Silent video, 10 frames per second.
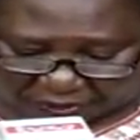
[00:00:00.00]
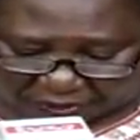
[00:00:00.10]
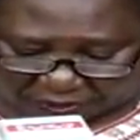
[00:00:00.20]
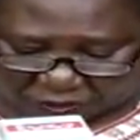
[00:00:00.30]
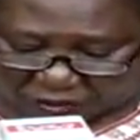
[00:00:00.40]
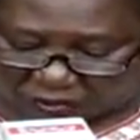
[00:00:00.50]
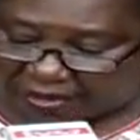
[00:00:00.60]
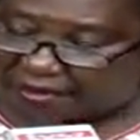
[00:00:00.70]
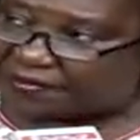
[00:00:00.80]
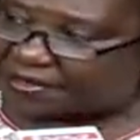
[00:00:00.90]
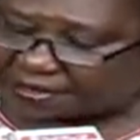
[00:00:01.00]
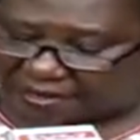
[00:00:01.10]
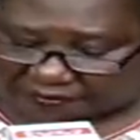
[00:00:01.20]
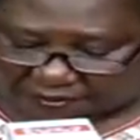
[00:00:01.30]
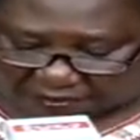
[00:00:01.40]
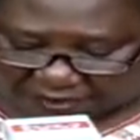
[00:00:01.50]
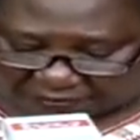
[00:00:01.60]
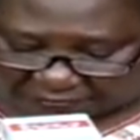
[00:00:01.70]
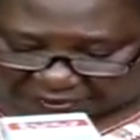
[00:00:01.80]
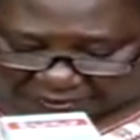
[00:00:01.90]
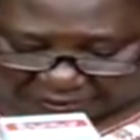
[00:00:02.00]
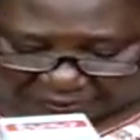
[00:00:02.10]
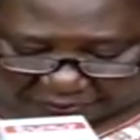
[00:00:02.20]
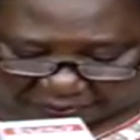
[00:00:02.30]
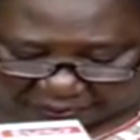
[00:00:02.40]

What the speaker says: to go and visit the founding father